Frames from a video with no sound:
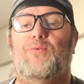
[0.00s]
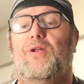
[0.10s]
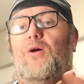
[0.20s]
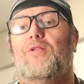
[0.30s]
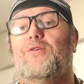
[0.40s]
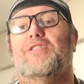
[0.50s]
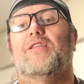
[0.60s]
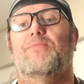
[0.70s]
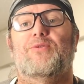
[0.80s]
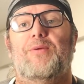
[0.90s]
We're all those that
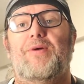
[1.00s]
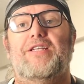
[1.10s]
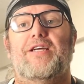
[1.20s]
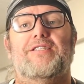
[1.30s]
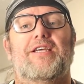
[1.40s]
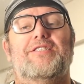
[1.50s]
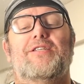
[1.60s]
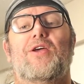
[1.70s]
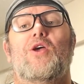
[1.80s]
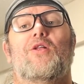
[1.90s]
live between Paycheck's
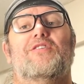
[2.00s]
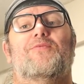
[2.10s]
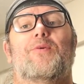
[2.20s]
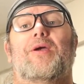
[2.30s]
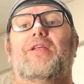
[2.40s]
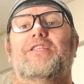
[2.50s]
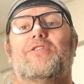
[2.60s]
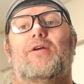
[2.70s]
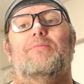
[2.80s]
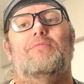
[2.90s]
Kitchen. Also find me on
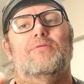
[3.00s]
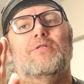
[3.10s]
Instagram.